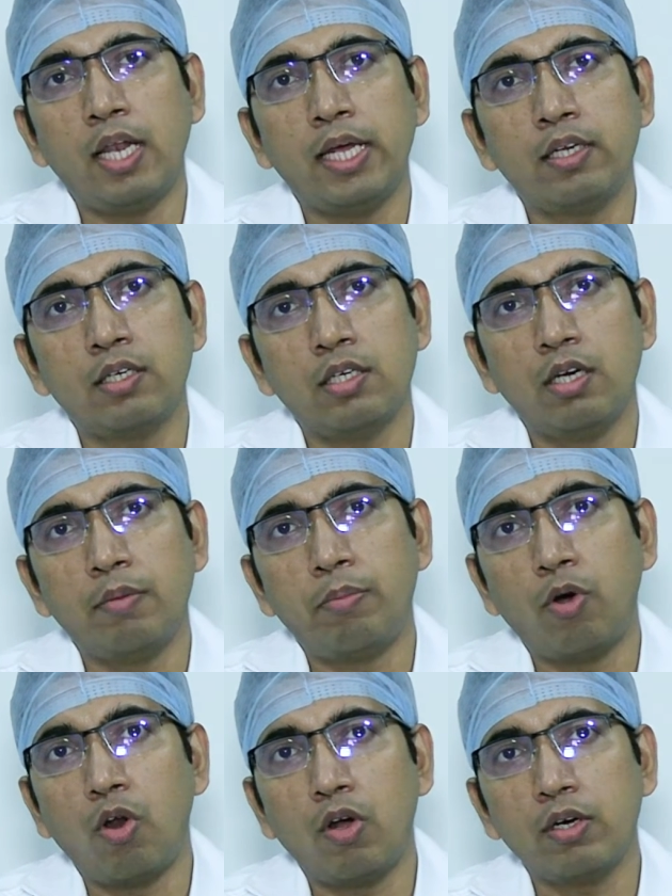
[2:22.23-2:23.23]
like
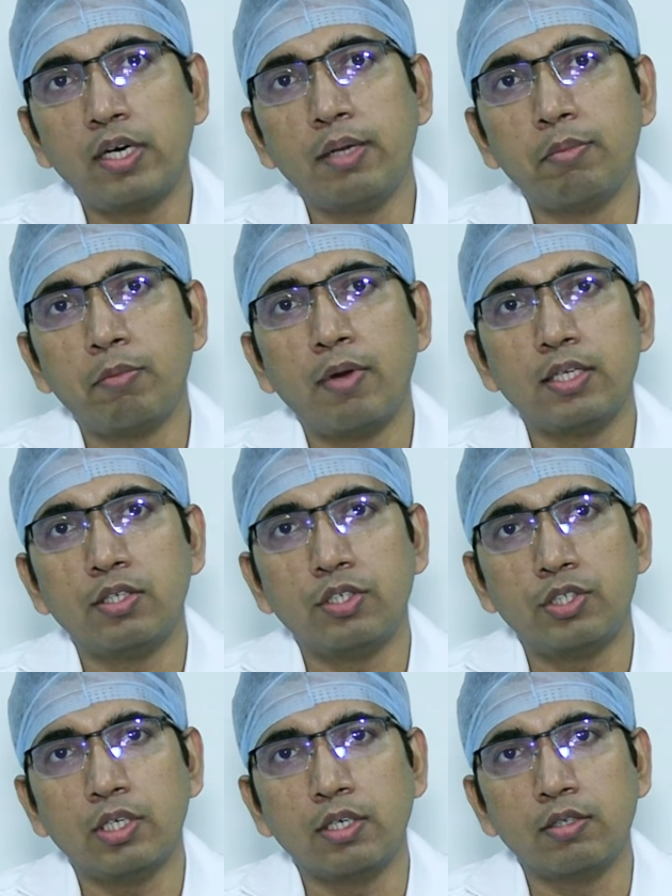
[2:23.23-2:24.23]
prolonged
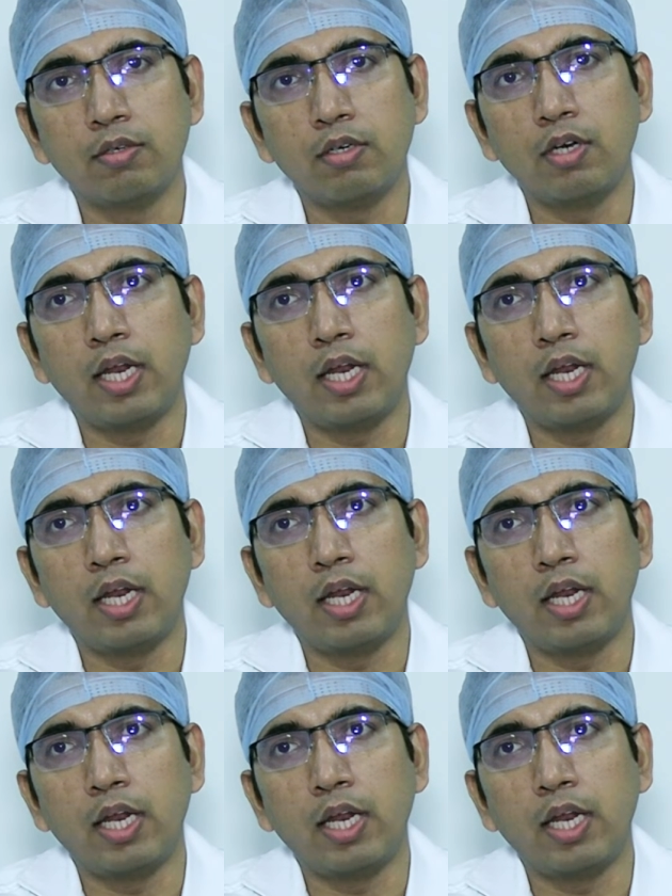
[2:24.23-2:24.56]
immobilization,